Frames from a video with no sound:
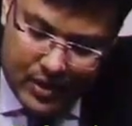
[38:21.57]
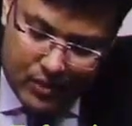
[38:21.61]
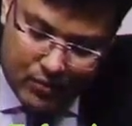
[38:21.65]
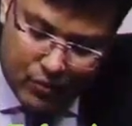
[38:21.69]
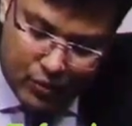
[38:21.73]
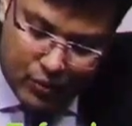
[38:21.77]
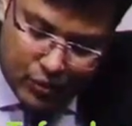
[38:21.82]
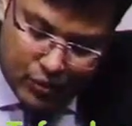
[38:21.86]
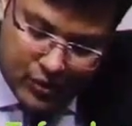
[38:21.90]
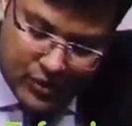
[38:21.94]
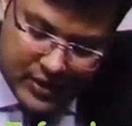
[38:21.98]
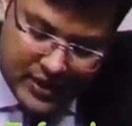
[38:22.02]

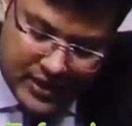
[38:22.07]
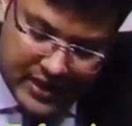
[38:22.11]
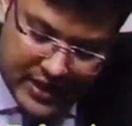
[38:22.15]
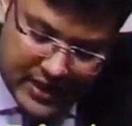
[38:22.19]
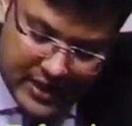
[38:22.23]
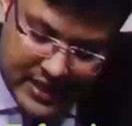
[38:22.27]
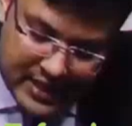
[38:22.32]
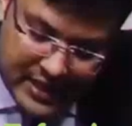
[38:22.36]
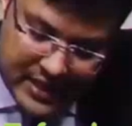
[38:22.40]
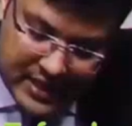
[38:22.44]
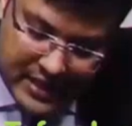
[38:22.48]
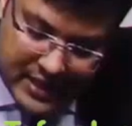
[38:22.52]

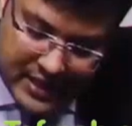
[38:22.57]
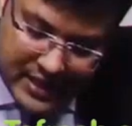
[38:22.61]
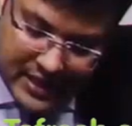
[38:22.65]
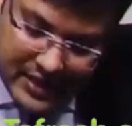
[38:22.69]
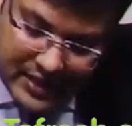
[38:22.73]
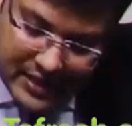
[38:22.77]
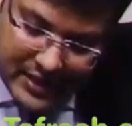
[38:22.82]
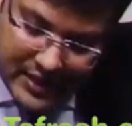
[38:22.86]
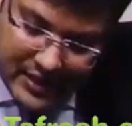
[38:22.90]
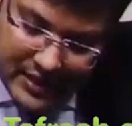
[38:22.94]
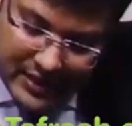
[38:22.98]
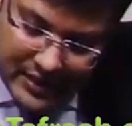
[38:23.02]
Posteriorly,
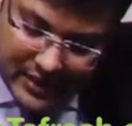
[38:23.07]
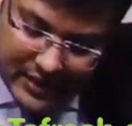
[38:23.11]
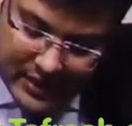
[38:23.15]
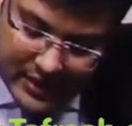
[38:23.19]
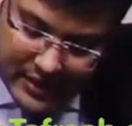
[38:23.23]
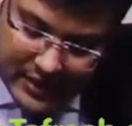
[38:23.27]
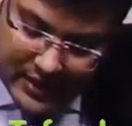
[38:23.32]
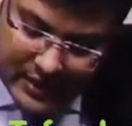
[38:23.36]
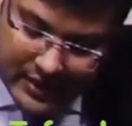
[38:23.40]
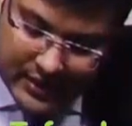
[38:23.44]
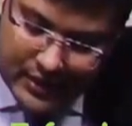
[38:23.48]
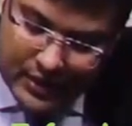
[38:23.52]
there
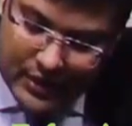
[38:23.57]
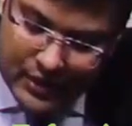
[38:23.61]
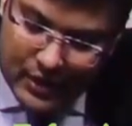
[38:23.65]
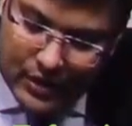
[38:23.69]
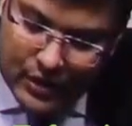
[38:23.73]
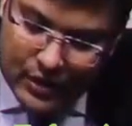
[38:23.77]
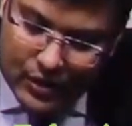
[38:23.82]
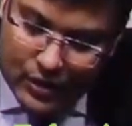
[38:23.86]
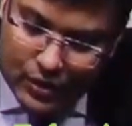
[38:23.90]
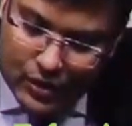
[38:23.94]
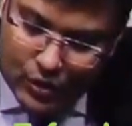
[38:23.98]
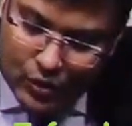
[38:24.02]
is
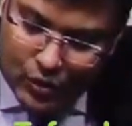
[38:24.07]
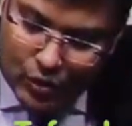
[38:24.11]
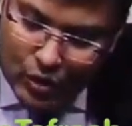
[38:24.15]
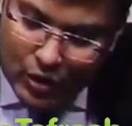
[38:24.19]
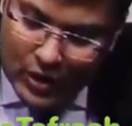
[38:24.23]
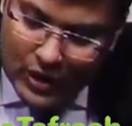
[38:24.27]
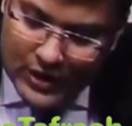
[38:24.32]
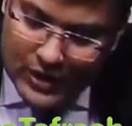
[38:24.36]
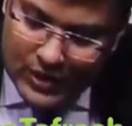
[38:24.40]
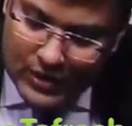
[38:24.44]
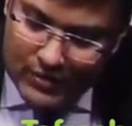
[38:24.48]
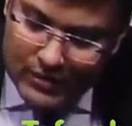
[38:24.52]

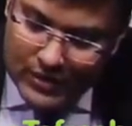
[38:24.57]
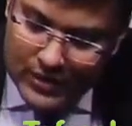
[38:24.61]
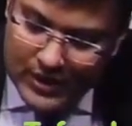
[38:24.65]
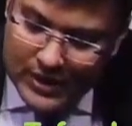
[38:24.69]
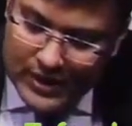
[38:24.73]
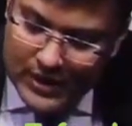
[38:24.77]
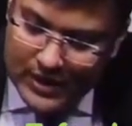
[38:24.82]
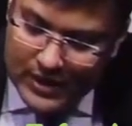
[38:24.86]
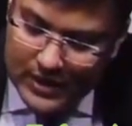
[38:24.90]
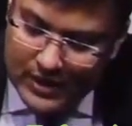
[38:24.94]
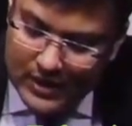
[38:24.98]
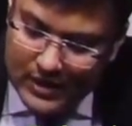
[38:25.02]
psoas
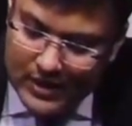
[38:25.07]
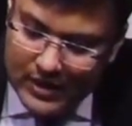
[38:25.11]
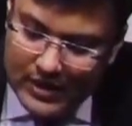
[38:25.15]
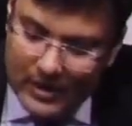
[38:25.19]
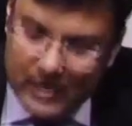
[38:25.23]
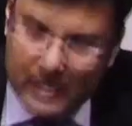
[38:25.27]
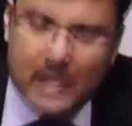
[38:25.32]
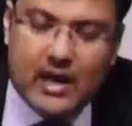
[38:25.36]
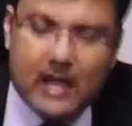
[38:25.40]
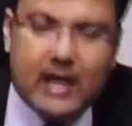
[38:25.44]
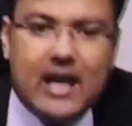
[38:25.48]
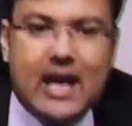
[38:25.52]
muscle,
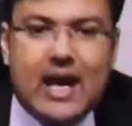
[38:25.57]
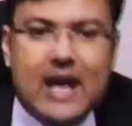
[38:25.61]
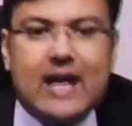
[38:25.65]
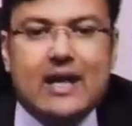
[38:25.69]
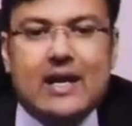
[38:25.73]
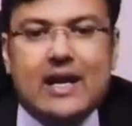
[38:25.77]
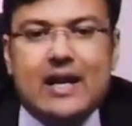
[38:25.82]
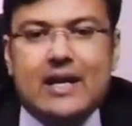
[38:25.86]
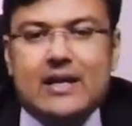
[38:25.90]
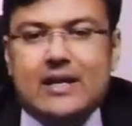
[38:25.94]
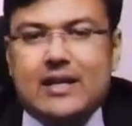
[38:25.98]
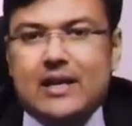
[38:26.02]
and
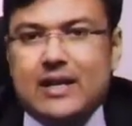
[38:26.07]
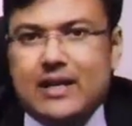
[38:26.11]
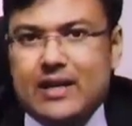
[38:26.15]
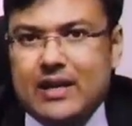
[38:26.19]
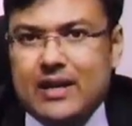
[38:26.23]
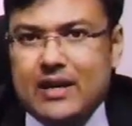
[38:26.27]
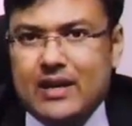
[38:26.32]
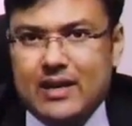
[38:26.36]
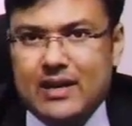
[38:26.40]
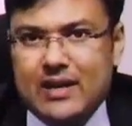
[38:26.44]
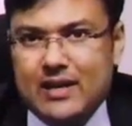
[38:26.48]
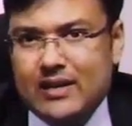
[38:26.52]

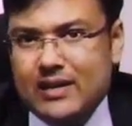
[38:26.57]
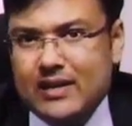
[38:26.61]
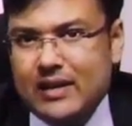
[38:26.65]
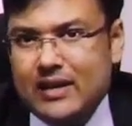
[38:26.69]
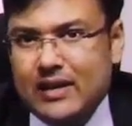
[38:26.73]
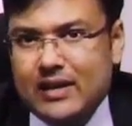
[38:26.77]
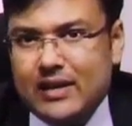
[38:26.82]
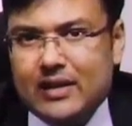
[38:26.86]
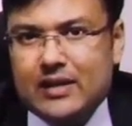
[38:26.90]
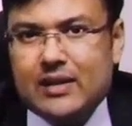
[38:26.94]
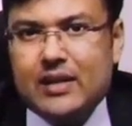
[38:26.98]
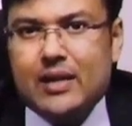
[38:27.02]
anteriorly there
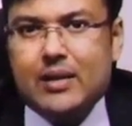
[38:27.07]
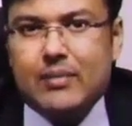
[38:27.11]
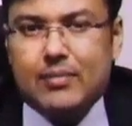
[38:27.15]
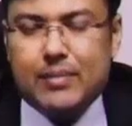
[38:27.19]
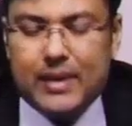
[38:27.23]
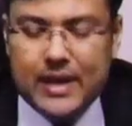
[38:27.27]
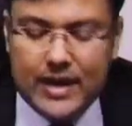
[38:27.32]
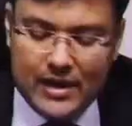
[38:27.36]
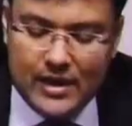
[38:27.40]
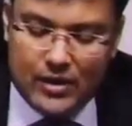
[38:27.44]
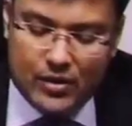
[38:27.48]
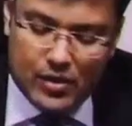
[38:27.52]
is
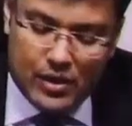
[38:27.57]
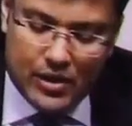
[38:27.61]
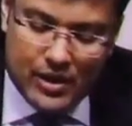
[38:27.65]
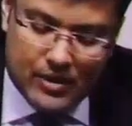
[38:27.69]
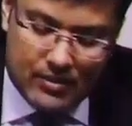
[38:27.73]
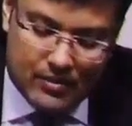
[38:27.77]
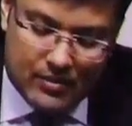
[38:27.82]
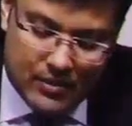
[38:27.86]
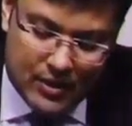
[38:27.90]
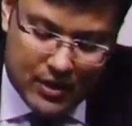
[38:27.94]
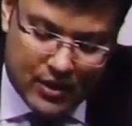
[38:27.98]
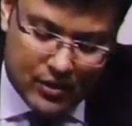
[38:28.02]

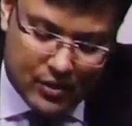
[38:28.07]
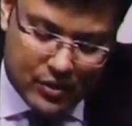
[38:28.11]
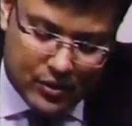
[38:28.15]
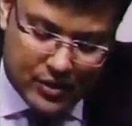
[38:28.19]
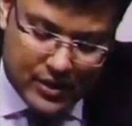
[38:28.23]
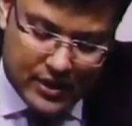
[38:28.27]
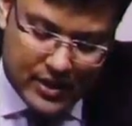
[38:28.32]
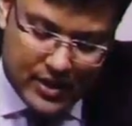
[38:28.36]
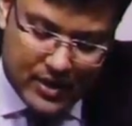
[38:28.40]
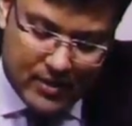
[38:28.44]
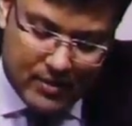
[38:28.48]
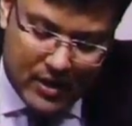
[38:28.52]
peritoneum. So see
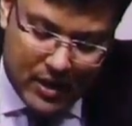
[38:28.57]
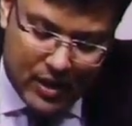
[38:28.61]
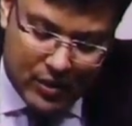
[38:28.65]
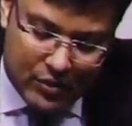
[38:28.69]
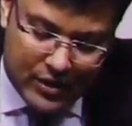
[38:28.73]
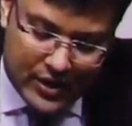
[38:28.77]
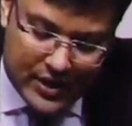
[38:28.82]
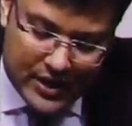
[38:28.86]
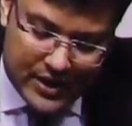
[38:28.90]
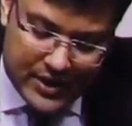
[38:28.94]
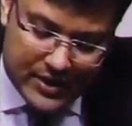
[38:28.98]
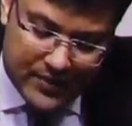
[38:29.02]
the
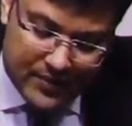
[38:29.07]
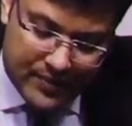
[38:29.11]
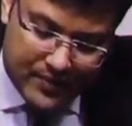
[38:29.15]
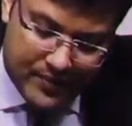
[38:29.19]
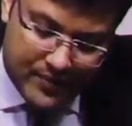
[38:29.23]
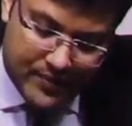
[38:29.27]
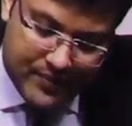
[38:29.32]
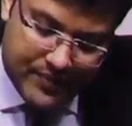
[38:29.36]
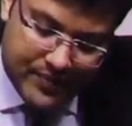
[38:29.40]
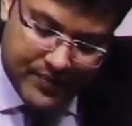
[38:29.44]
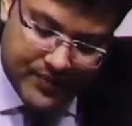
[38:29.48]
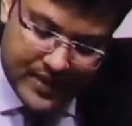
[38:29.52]
boundaries.
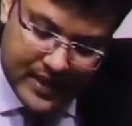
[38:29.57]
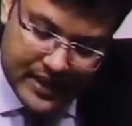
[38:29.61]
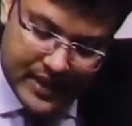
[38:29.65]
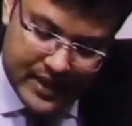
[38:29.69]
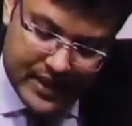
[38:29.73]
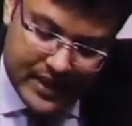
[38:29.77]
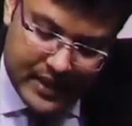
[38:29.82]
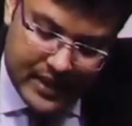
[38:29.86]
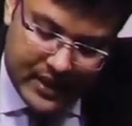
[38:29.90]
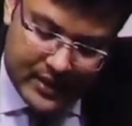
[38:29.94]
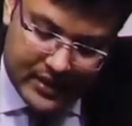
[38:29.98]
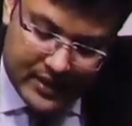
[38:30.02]

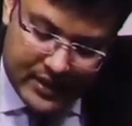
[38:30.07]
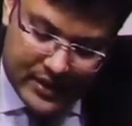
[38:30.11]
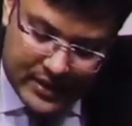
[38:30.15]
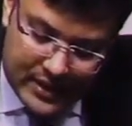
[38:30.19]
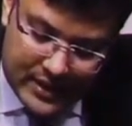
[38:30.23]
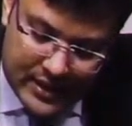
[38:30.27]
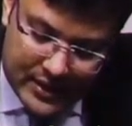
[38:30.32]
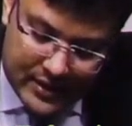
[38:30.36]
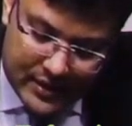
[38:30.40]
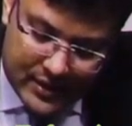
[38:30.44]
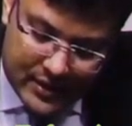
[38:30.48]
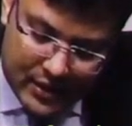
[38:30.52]
This
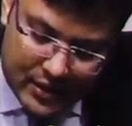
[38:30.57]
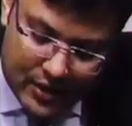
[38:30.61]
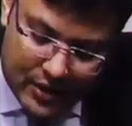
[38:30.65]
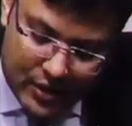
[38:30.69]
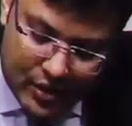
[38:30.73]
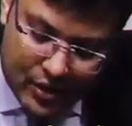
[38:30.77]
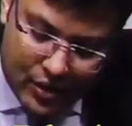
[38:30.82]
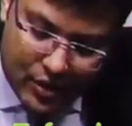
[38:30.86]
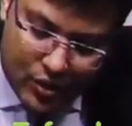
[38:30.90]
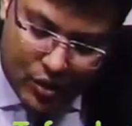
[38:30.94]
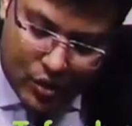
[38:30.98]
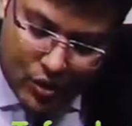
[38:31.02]
is
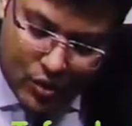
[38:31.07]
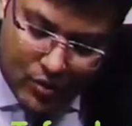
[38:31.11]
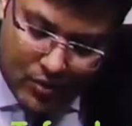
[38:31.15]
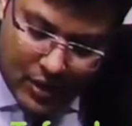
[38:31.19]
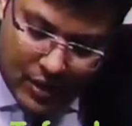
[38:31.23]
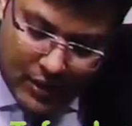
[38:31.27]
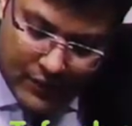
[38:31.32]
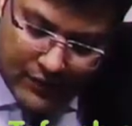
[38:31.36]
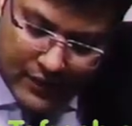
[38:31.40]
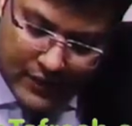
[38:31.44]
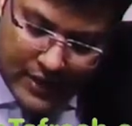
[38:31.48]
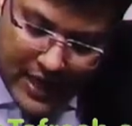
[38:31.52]
dome
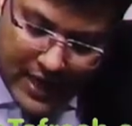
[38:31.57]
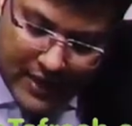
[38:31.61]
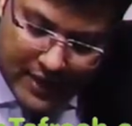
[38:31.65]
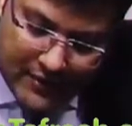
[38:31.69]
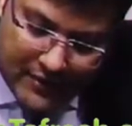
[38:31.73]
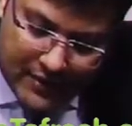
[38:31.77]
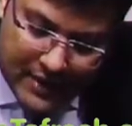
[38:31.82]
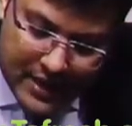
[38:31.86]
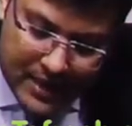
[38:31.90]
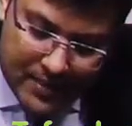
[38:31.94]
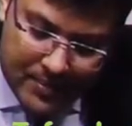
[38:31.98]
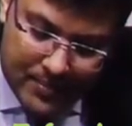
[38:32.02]
of
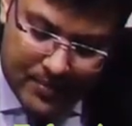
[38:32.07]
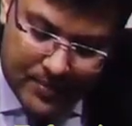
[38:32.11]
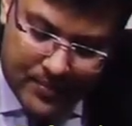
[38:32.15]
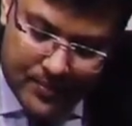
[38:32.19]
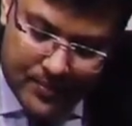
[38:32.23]
diaphragm,